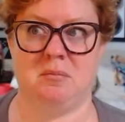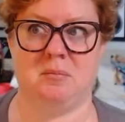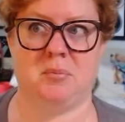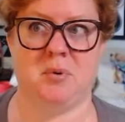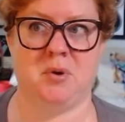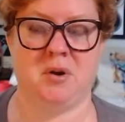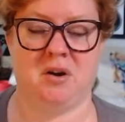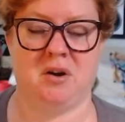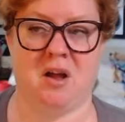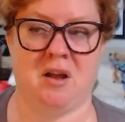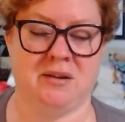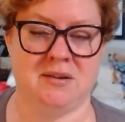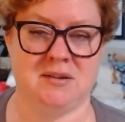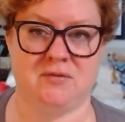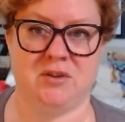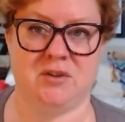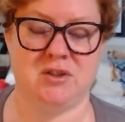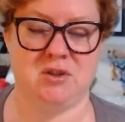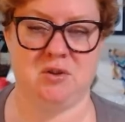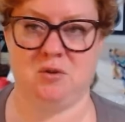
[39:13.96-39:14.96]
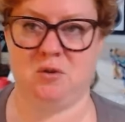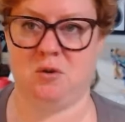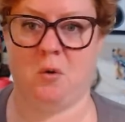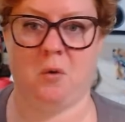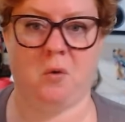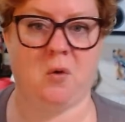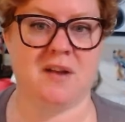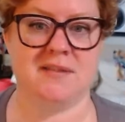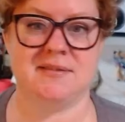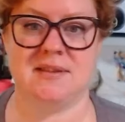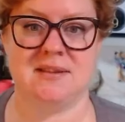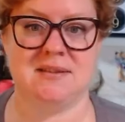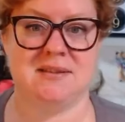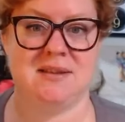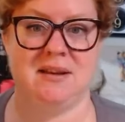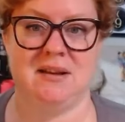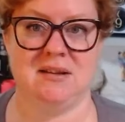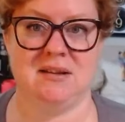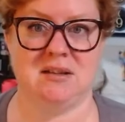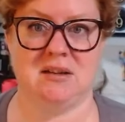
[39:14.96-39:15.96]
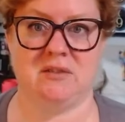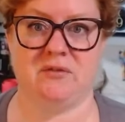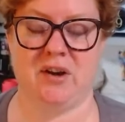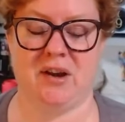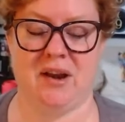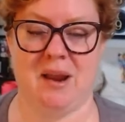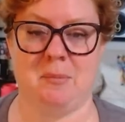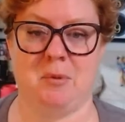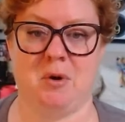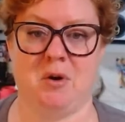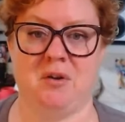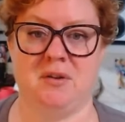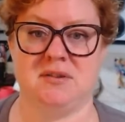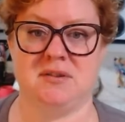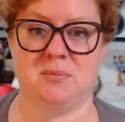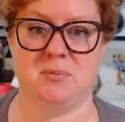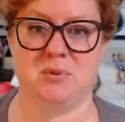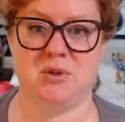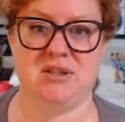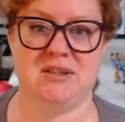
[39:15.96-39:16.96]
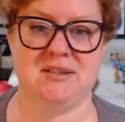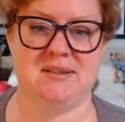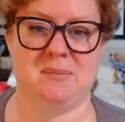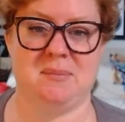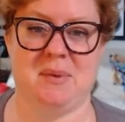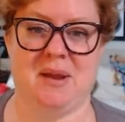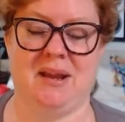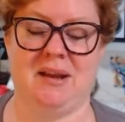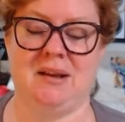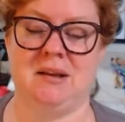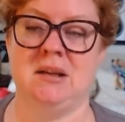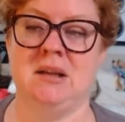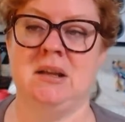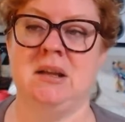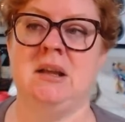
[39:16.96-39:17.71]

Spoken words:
put it on in different, so you can go across the city to different neighborhoods and participate